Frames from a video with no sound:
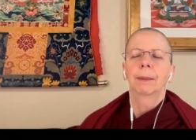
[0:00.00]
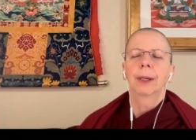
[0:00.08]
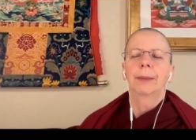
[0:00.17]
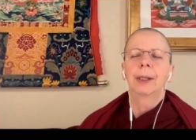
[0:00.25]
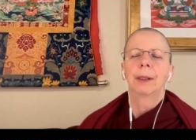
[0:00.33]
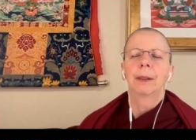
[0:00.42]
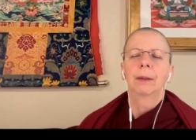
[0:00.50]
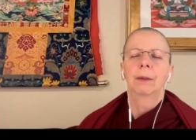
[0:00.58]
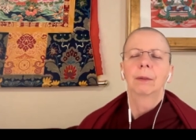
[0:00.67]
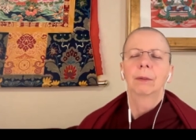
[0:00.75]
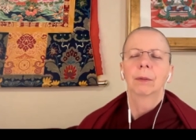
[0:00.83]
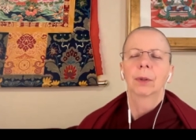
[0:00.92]
maybe
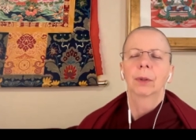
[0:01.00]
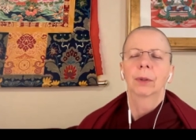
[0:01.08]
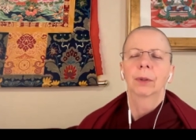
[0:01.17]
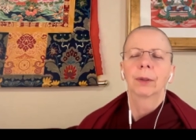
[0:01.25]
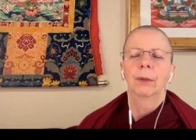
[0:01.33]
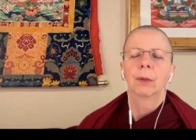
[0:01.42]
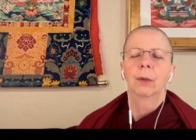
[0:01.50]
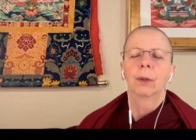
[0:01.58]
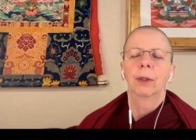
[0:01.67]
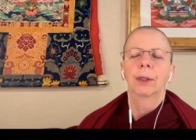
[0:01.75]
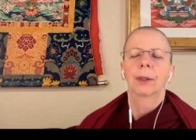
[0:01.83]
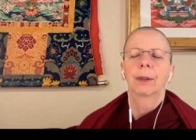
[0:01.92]
three,
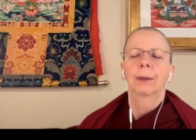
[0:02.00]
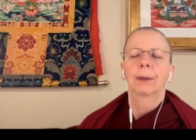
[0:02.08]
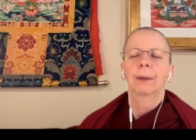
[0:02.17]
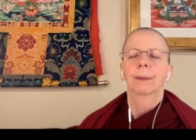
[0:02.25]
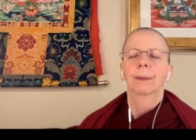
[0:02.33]
four inches